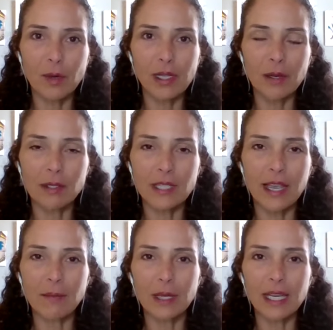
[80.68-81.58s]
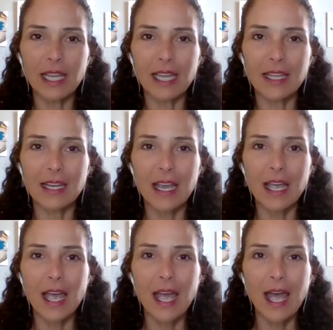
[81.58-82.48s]
while I was camping, and
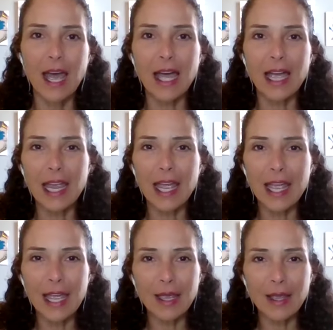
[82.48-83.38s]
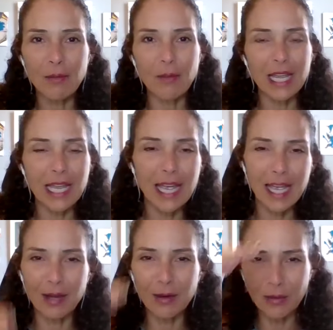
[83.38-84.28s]
I hit my
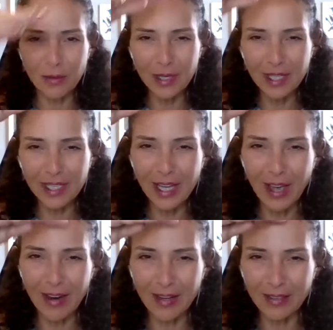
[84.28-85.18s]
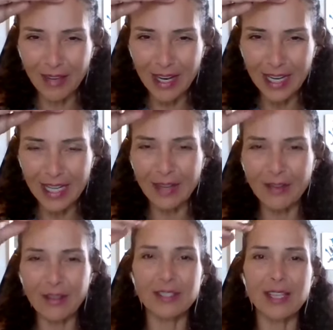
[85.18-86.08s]
head really hard right
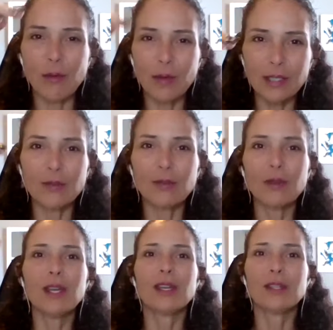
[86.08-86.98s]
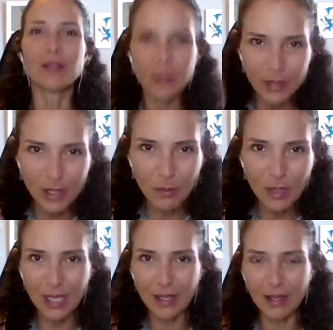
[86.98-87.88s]
here because I went to do
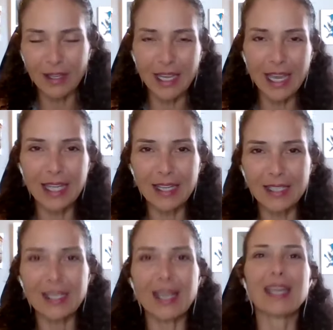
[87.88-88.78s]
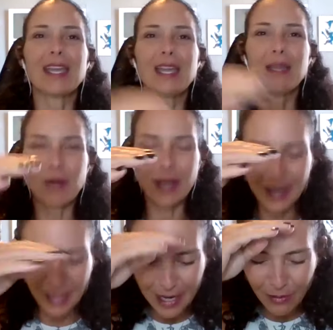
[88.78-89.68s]
something. And I hit my
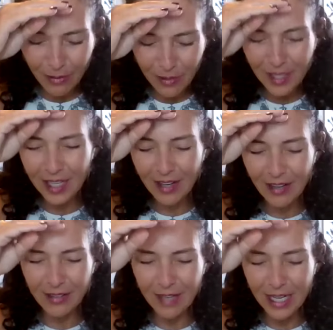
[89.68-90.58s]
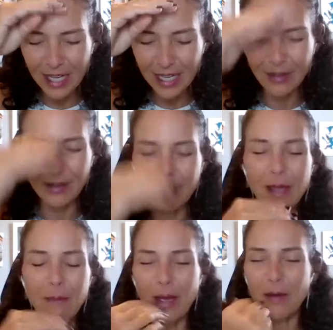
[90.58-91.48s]
head like really hard right here, and
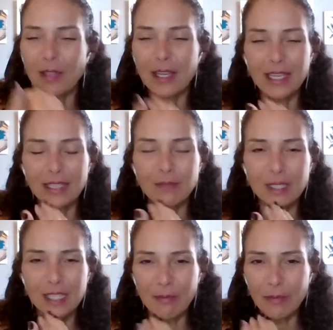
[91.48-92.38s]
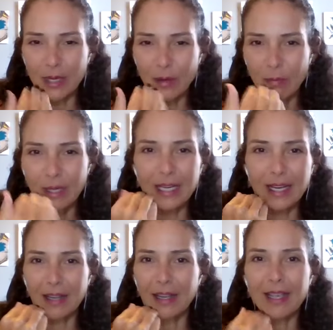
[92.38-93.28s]
my mouth, I guess, must have been open,
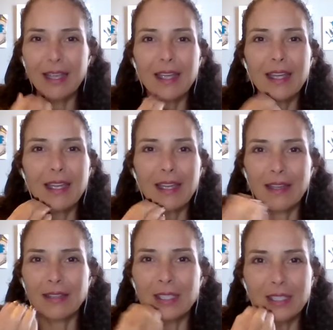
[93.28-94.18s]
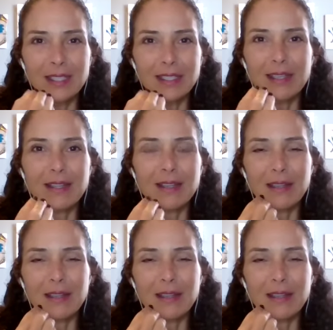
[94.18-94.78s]
and I just